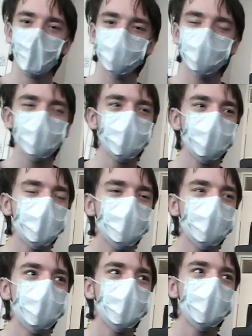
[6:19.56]
I think earlier
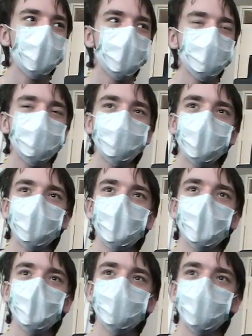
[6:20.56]
in the video I said
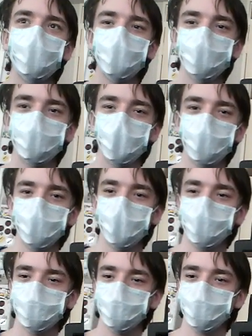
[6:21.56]
different type of
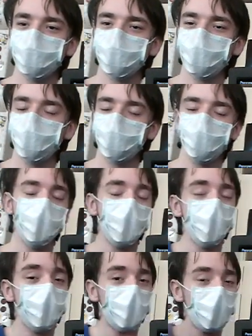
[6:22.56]
lactose intolerant.
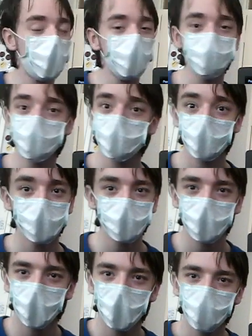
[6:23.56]
I'm
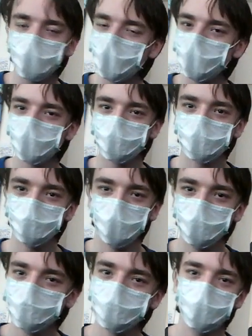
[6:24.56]
sorry, I'm all over the
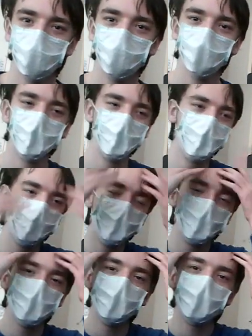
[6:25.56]
place today.
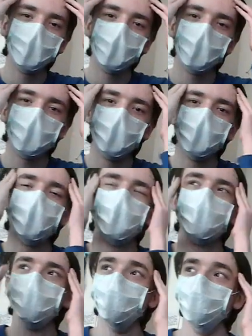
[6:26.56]

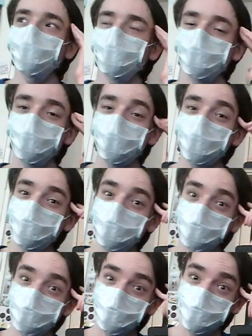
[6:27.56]
Ay, ay,
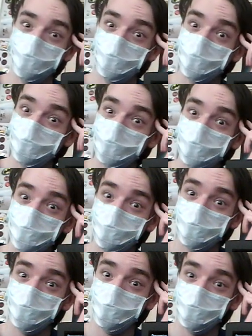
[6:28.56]
ay, ay, ay,
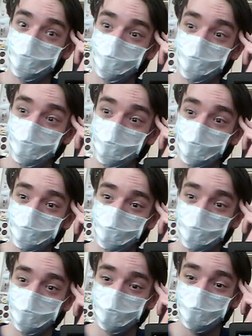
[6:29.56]
ay,
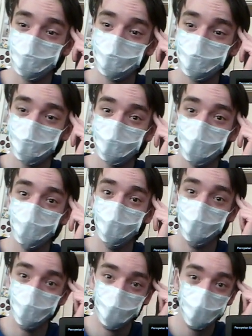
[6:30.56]
ay. You
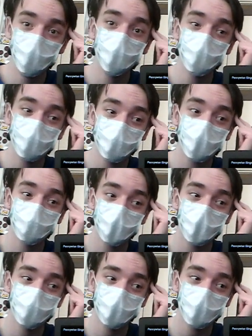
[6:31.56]
really gotta
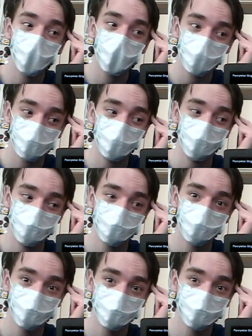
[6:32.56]
bring up the fat kids.